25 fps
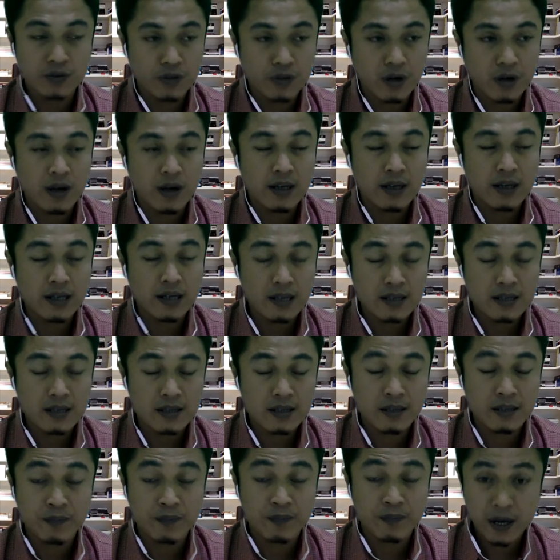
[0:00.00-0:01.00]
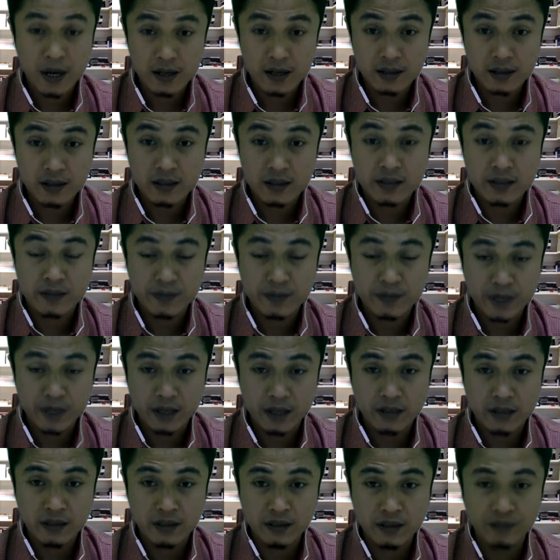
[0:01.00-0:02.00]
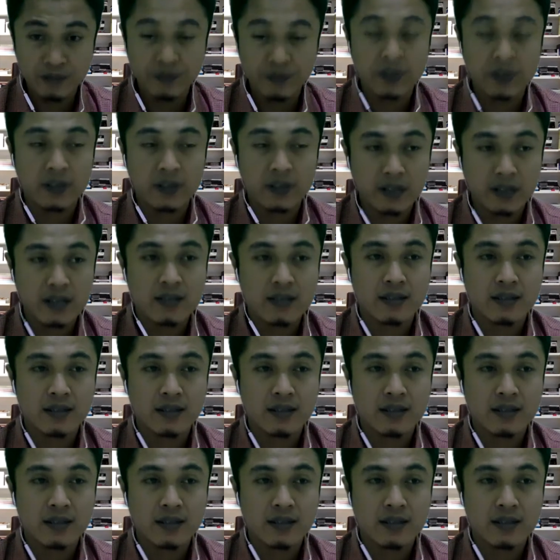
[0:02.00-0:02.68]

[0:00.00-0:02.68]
join as the participant for this